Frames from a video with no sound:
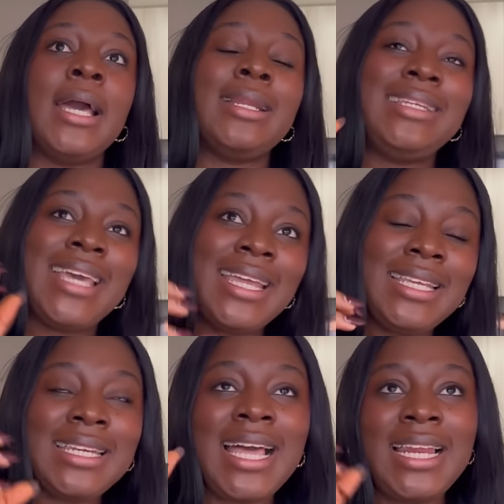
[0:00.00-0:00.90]
Then
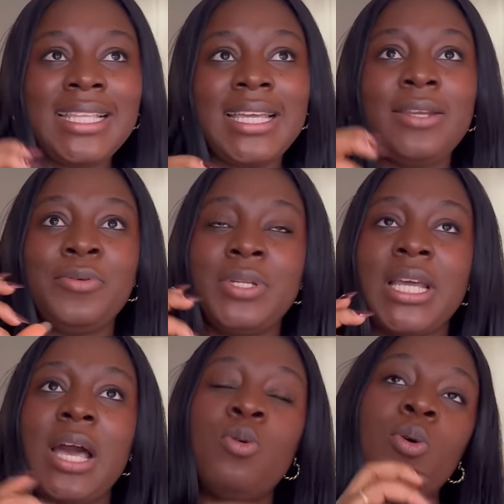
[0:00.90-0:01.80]
in that letter, they wrote
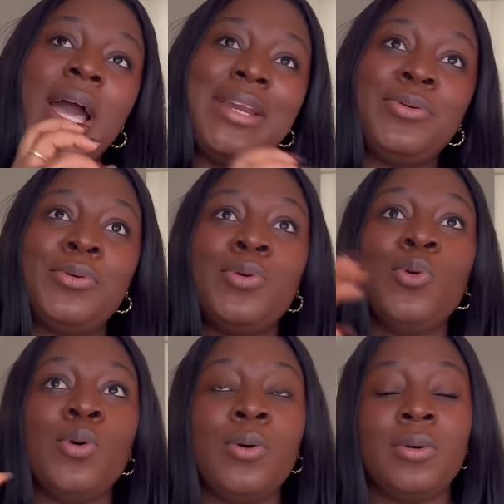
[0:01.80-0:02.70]
that, oh, I don't
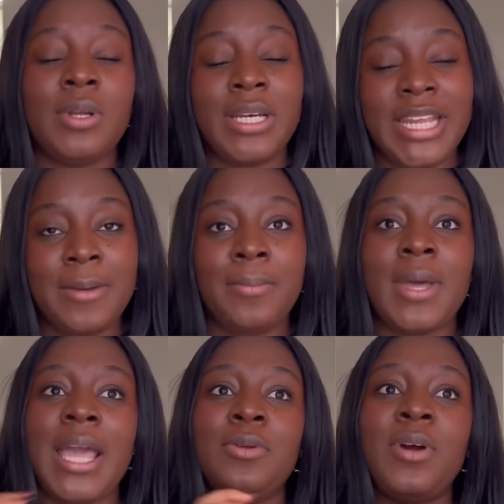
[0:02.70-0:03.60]
owe them.
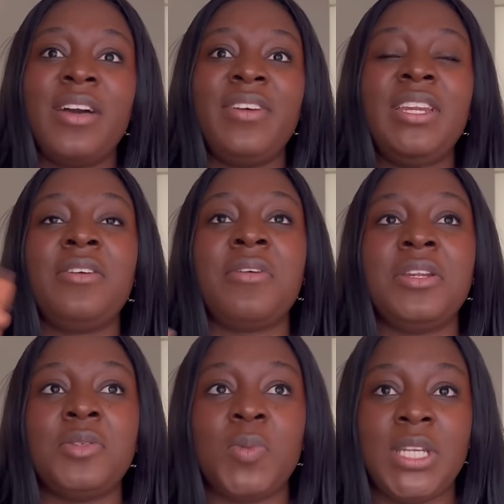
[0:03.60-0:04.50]
I don't have any
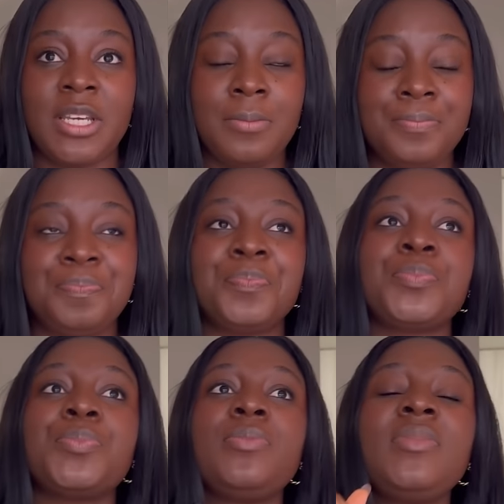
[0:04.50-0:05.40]
credits with them.
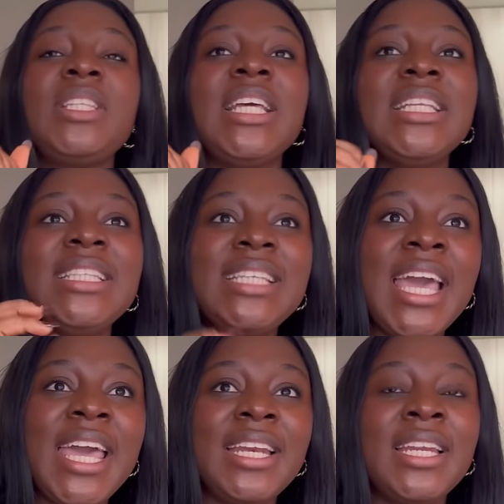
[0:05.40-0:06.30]

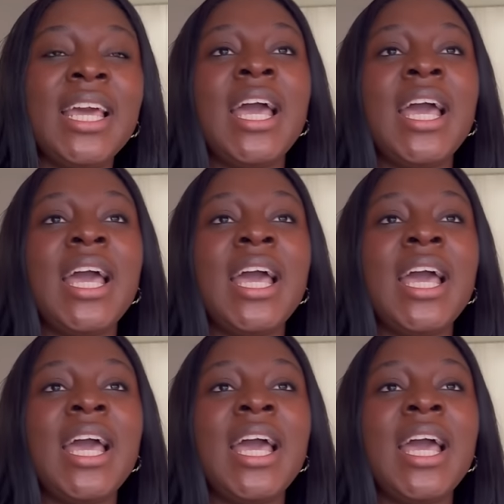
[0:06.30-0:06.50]
Then